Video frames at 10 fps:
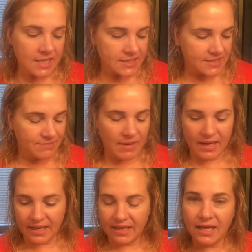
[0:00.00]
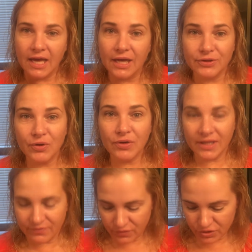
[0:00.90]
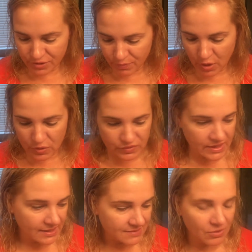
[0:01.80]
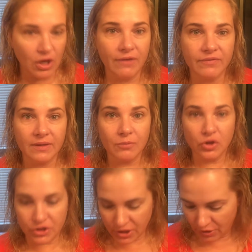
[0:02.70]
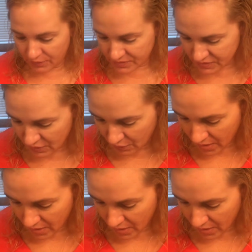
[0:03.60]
did my yoga inversion pose, got some coffee, good to go. So